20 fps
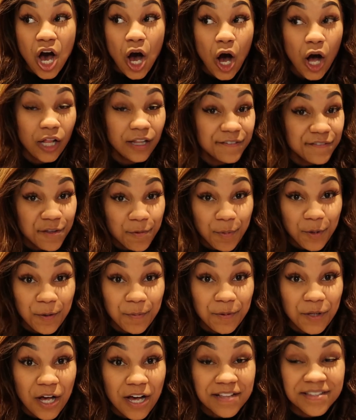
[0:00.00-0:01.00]
all of the
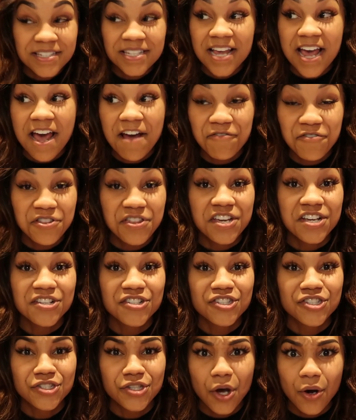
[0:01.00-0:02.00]
burp cloths,
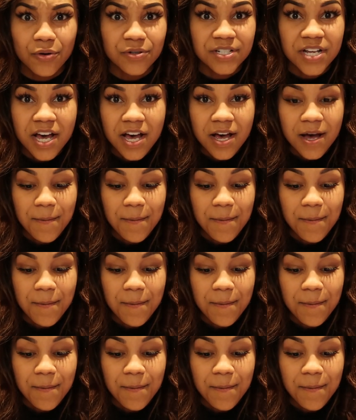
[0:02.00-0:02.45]
everything's soaked